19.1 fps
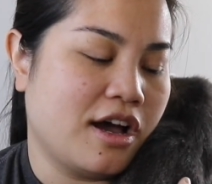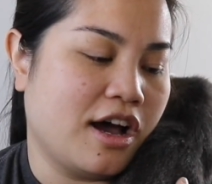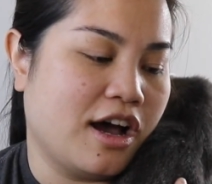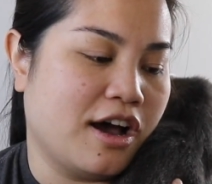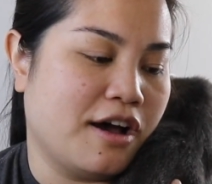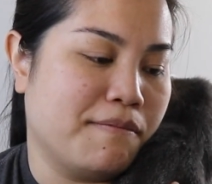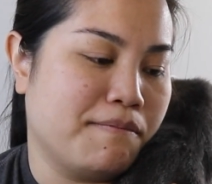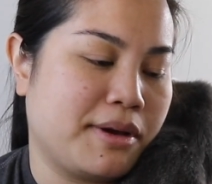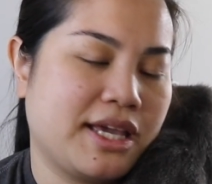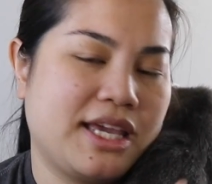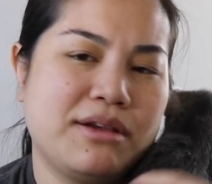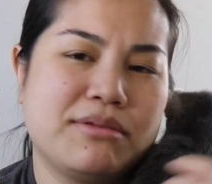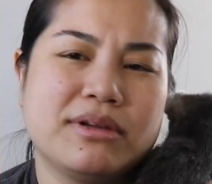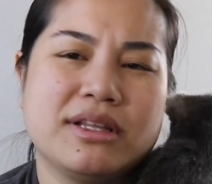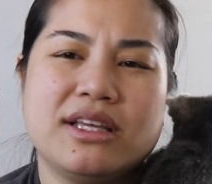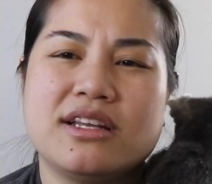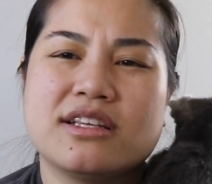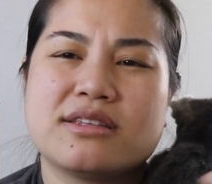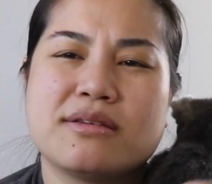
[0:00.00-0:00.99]
Um, but he
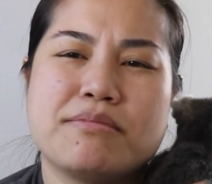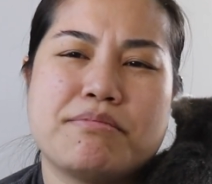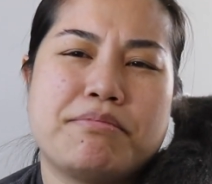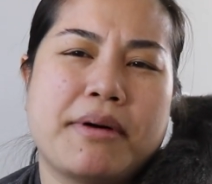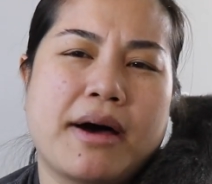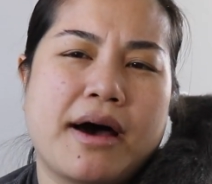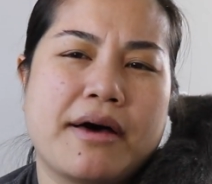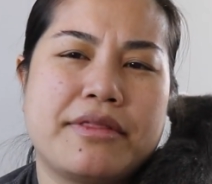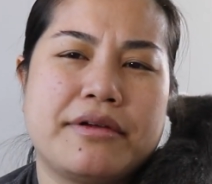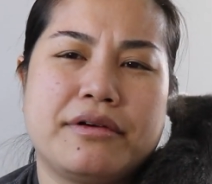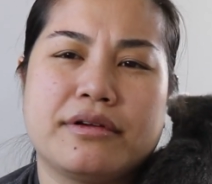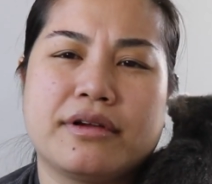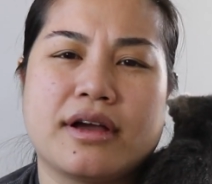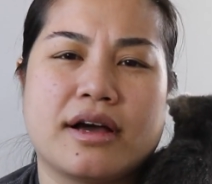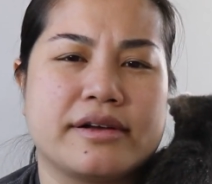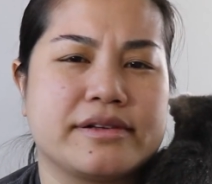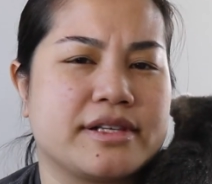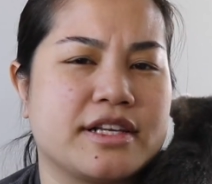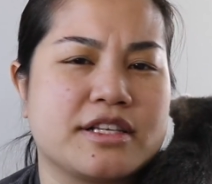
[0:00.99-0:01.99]
really doesn't bother
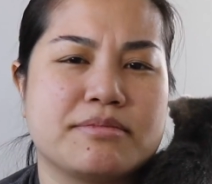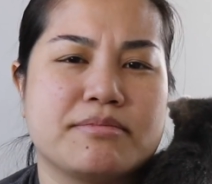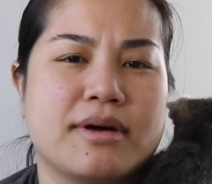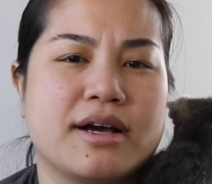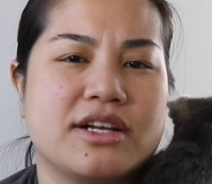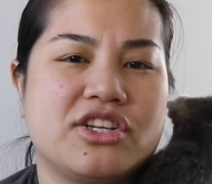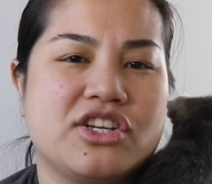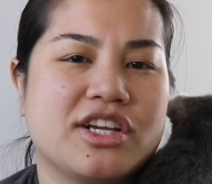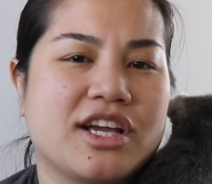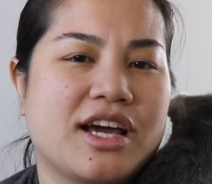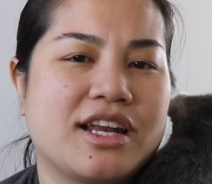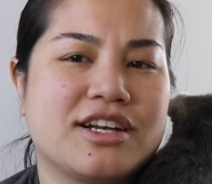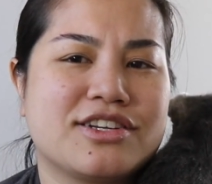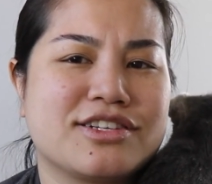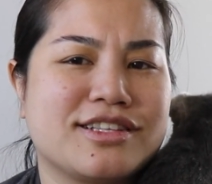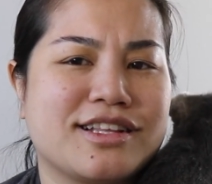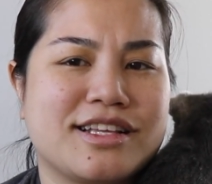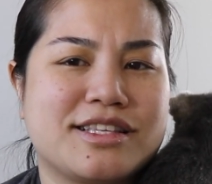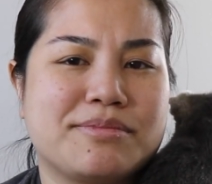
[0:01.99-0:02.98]
Gus as much. He kind of
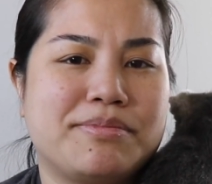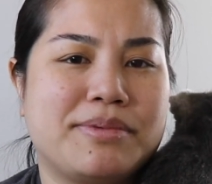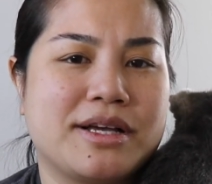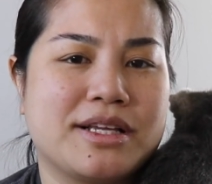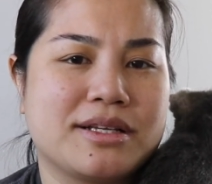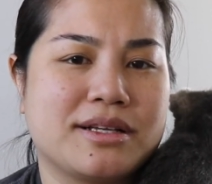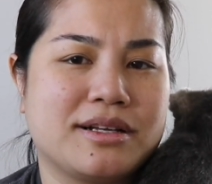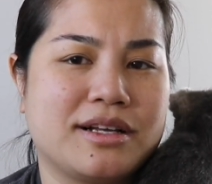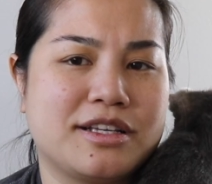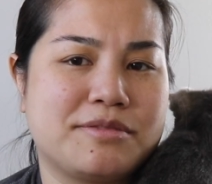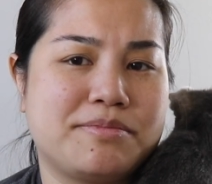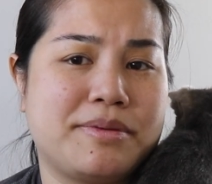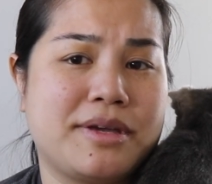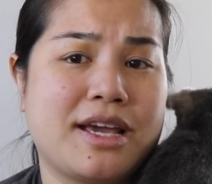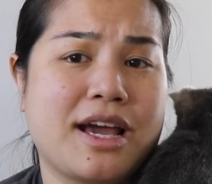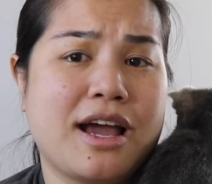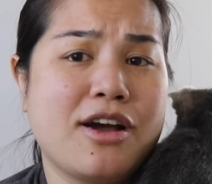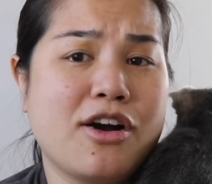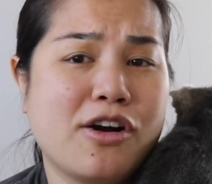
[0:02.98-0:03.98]
just lets Gus
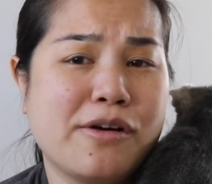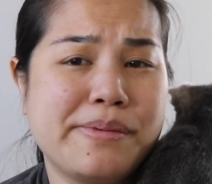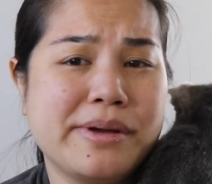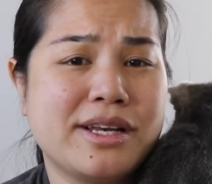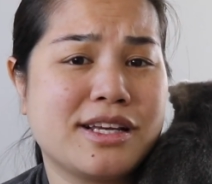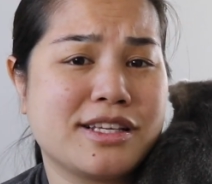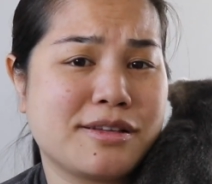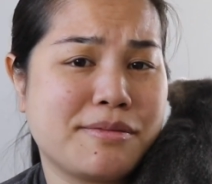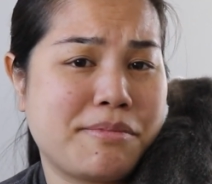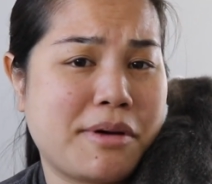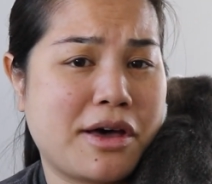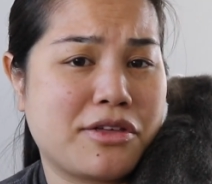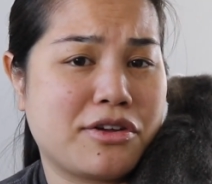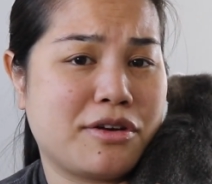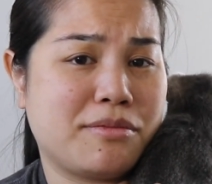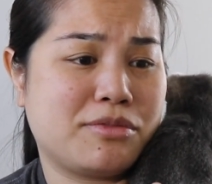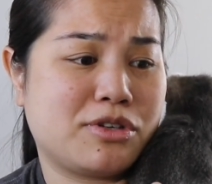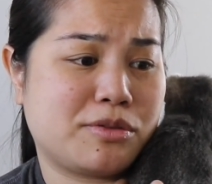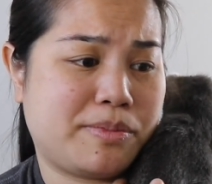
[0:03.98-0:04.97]
be. I hope he doesn't bother
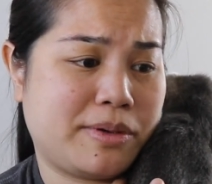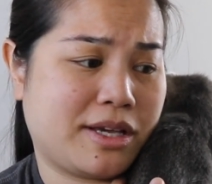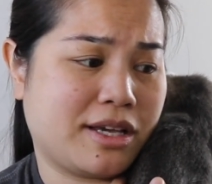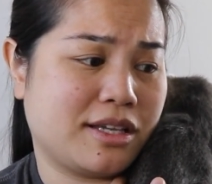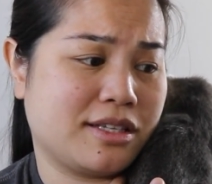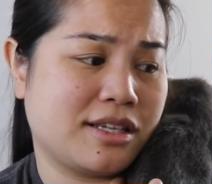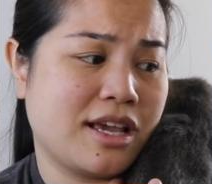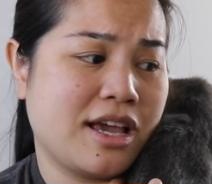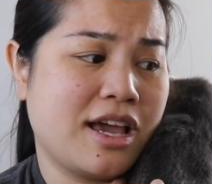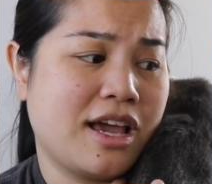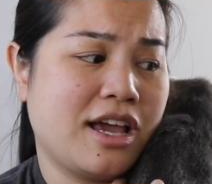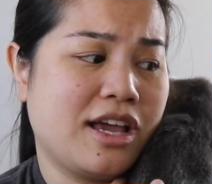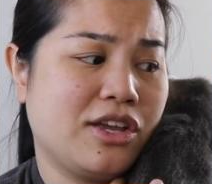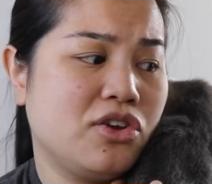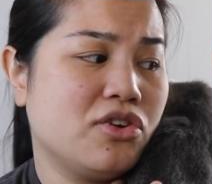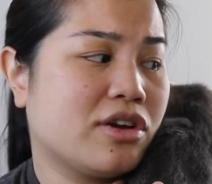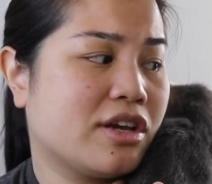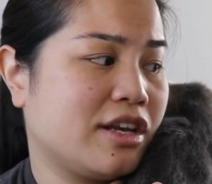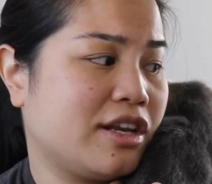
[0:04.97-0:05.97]
him just because
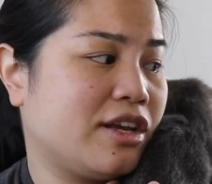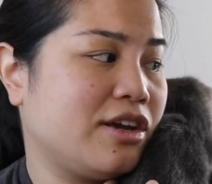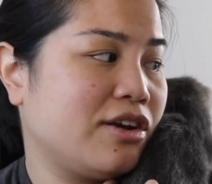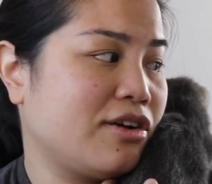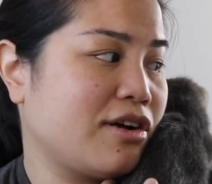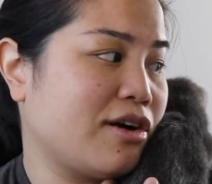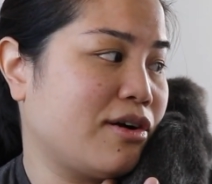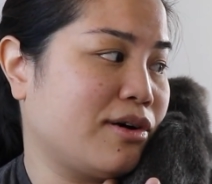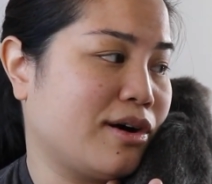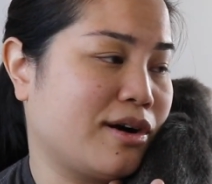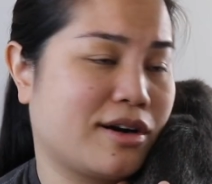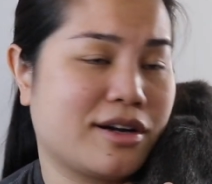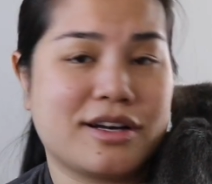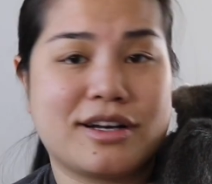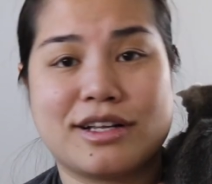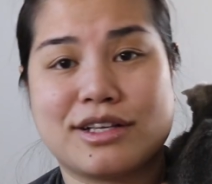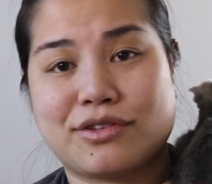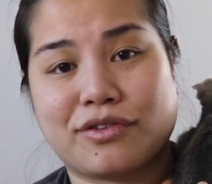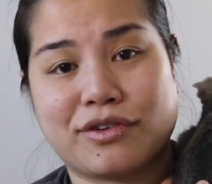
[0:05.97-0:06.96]
you can hear how hard
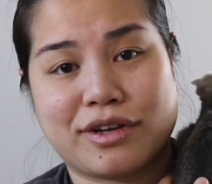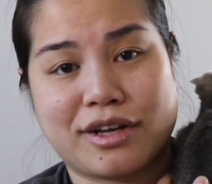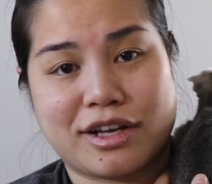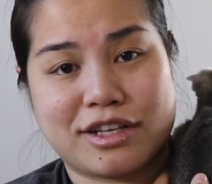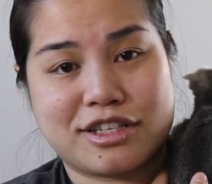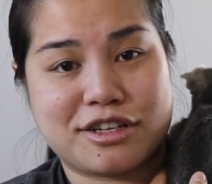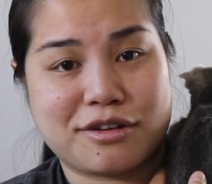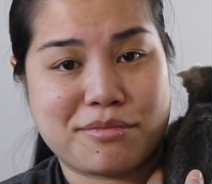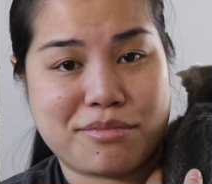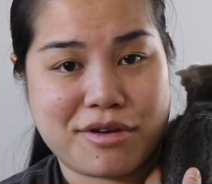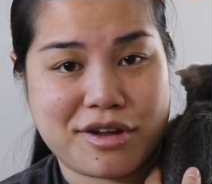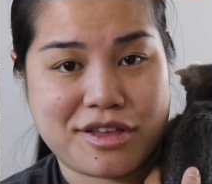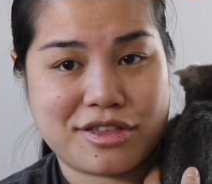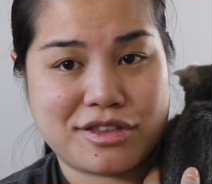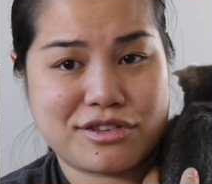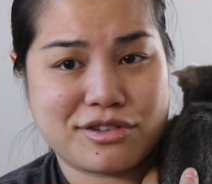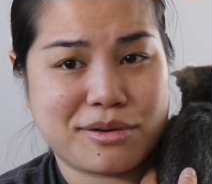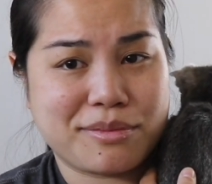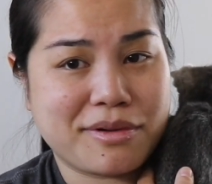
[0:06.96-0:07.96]
it is for Gus to
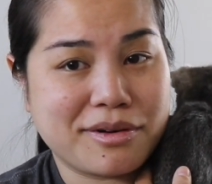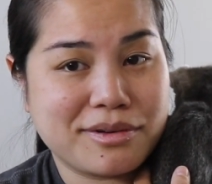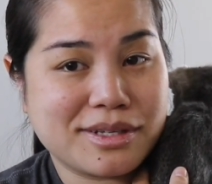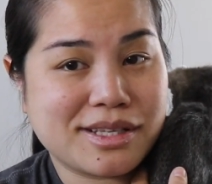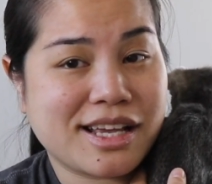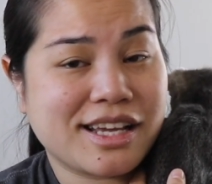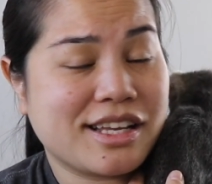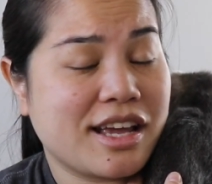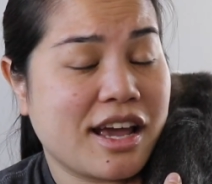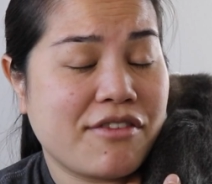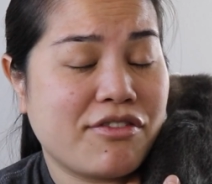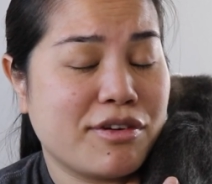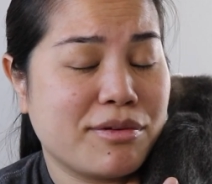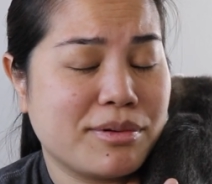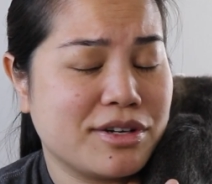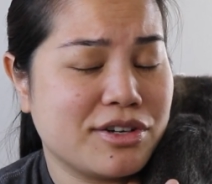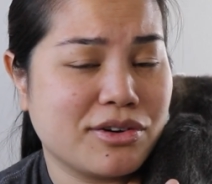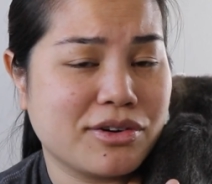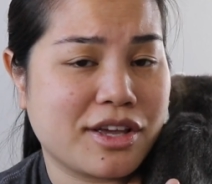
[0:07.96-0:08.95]
breathe, so I'm always like,
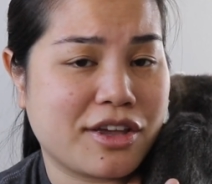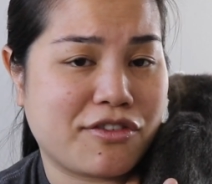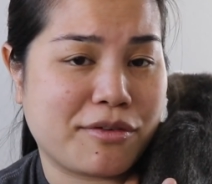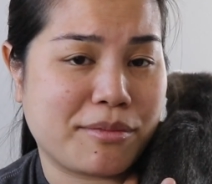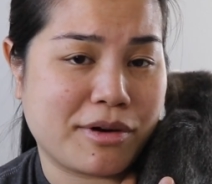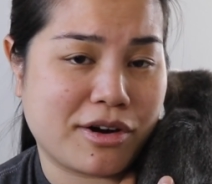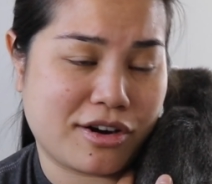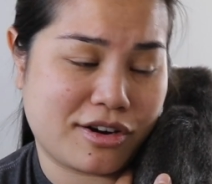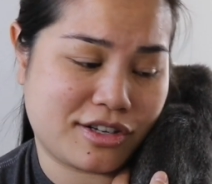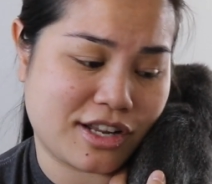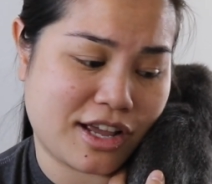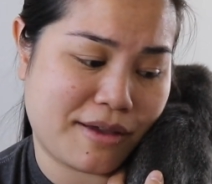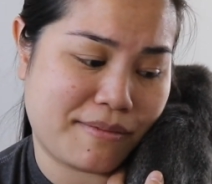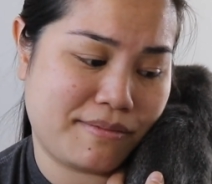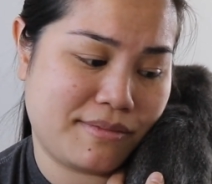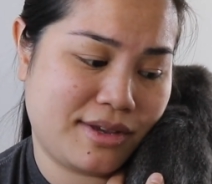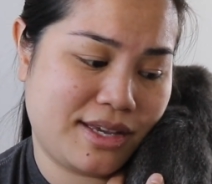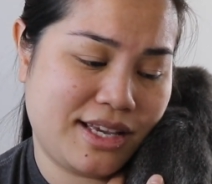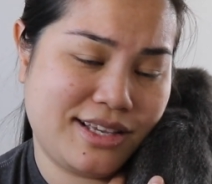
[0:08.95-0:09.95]
everyone, don't give him a hard time.
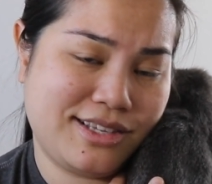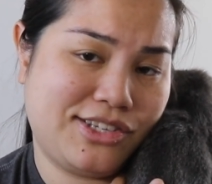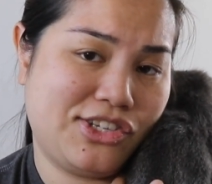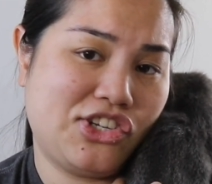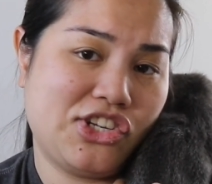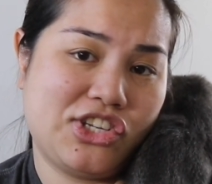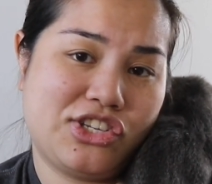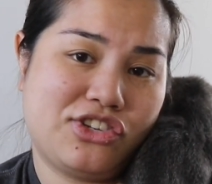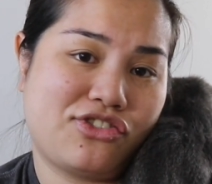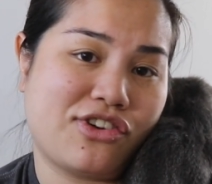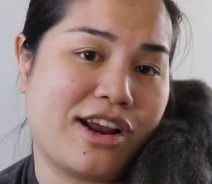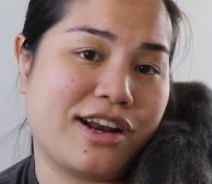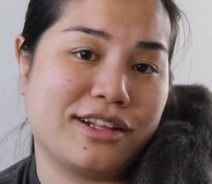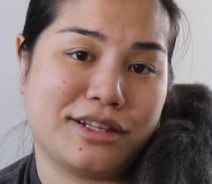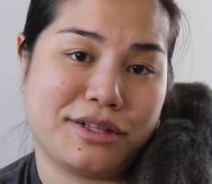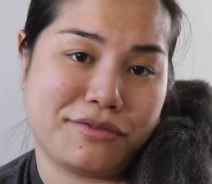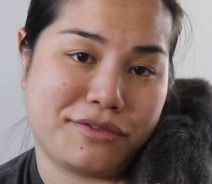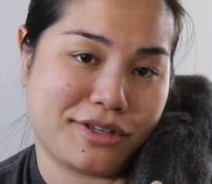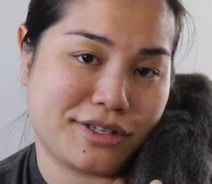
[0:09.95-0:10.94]
He's just trying
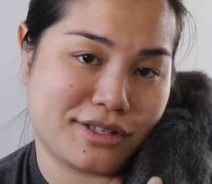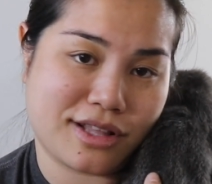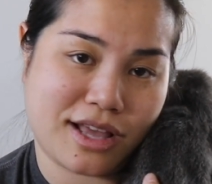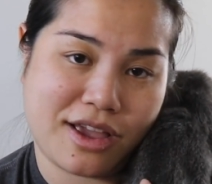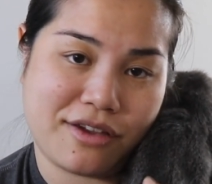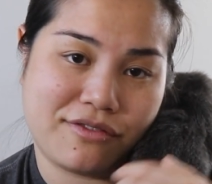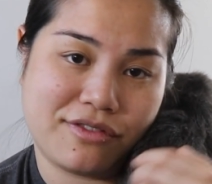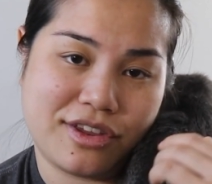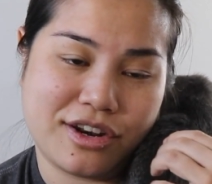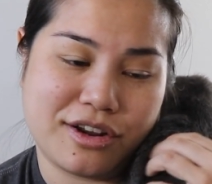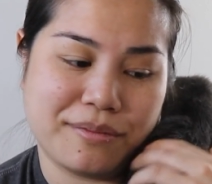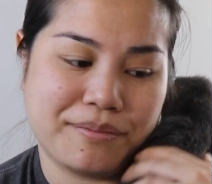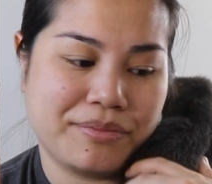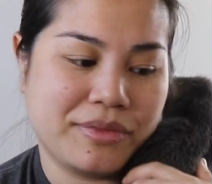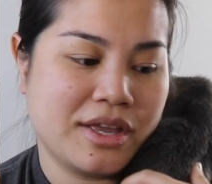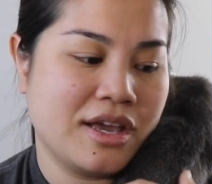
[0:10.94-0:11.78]
to live his life, you know?